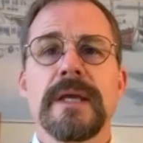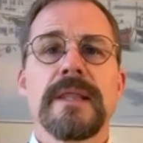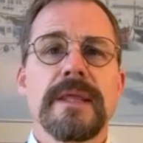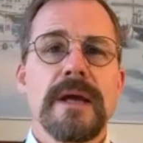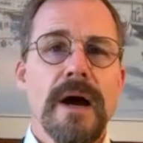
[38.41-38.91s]

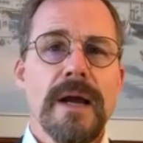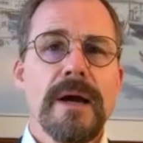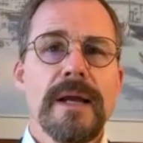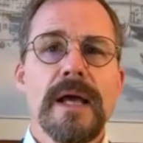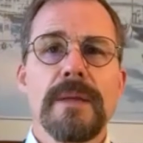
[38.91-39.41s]
the I
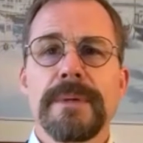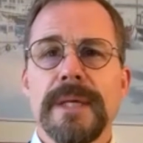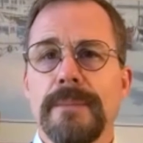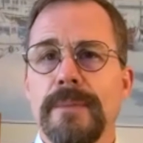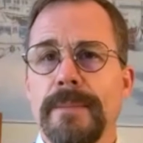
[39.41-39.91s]
I L P
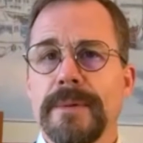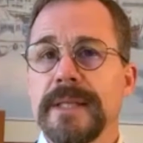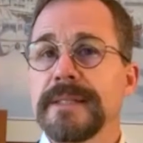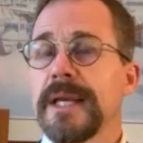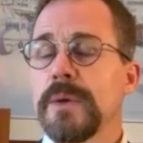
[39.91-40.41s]
M
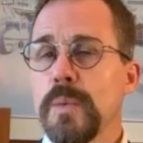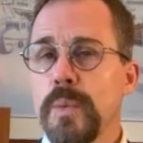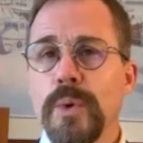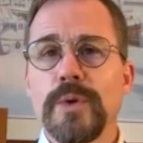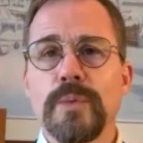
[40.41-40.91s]
represents a
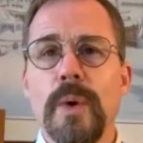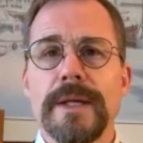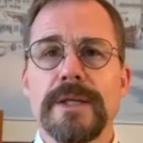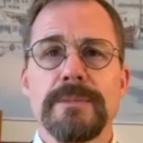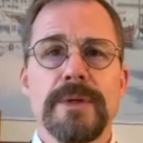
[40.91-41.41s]
worldwide
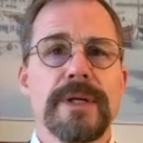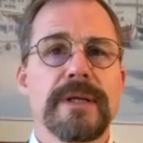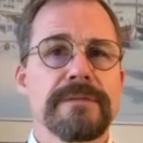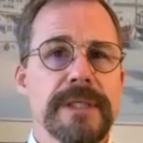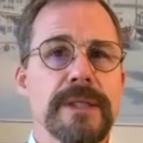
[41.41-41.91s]
community of
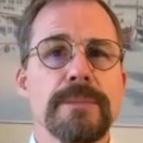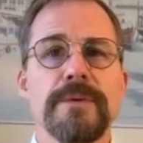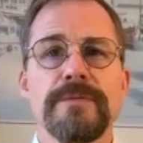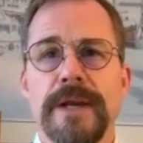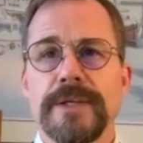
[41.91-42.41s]
legal
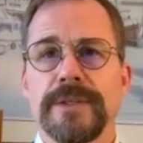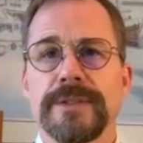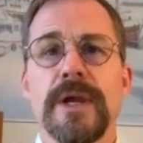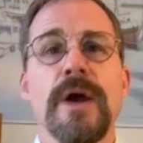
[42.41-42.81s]
professionals